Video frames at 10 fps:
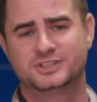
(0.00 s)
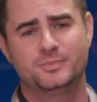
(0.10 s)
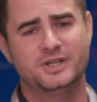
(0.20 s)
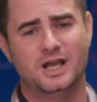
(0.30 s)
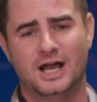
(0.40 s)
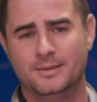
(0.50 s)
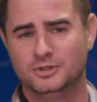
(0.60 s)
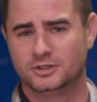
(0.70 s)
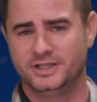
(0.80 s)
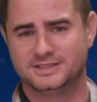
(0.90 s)
Something I'm
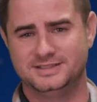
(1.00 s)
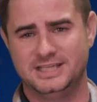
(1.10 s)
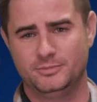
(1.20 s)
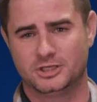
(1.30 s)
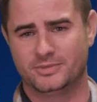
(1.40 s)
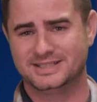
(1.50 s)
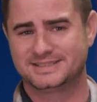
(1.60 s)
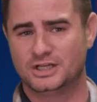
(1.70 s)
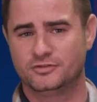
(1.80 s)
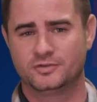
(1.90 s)
learning as a team leader
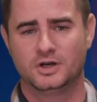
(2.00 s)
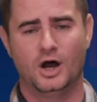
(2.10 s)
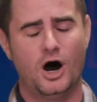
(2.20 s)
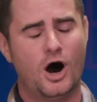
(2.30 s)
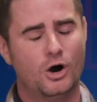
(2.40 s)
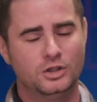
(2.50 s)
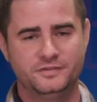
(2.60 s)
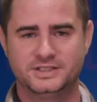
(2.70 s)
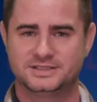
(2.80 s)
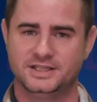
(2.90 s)
myself, all
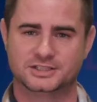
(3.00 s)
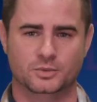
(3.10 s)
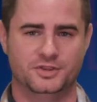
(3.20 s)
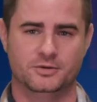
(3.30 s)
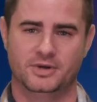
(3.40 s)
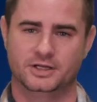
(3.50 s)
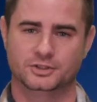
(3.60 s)
of these things are within my